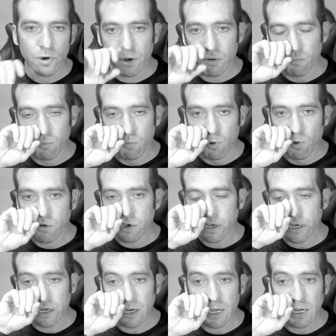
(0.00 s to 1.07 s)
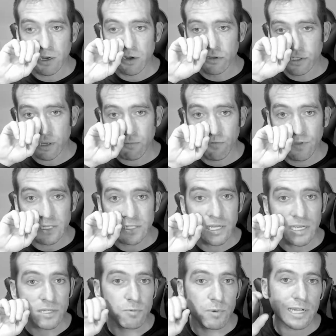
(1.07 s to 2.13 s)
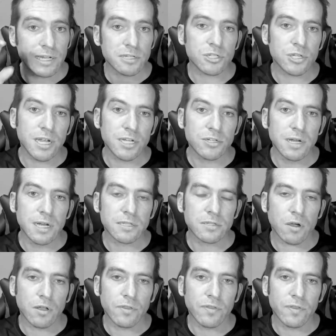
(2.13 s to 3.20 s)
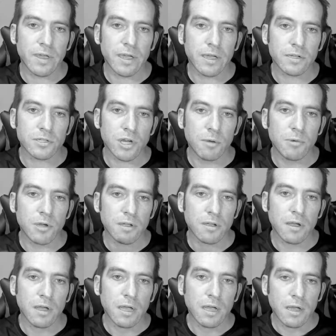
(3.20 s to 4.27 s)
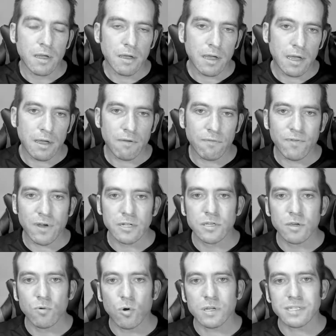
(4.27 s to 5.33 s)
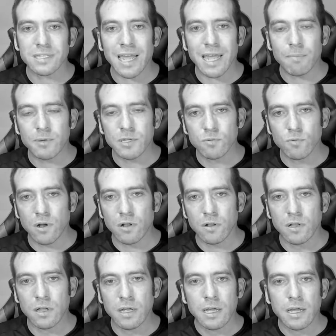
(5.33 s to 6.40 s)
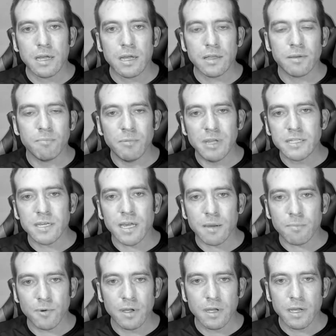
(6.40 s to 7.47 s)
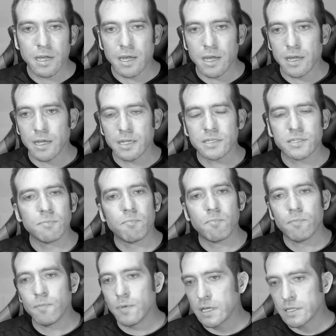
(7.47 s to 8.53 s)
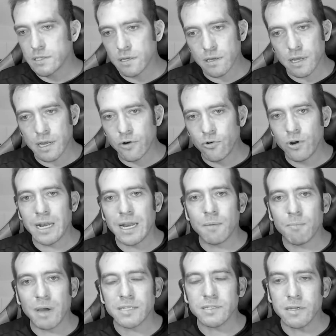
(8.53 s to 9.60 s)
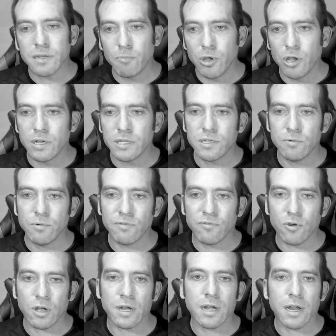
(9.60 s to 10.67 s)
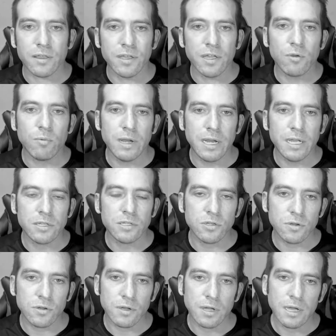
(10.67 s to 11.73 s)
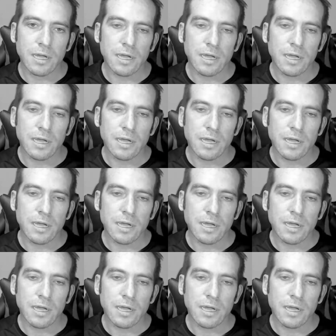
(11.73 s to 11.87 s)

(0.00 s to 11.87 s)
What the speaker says: a walk and do some of these things, we can schedule it on the Joburg Photowalkers app as well, the meetup. It's a really amazing community we've got, and I think we need to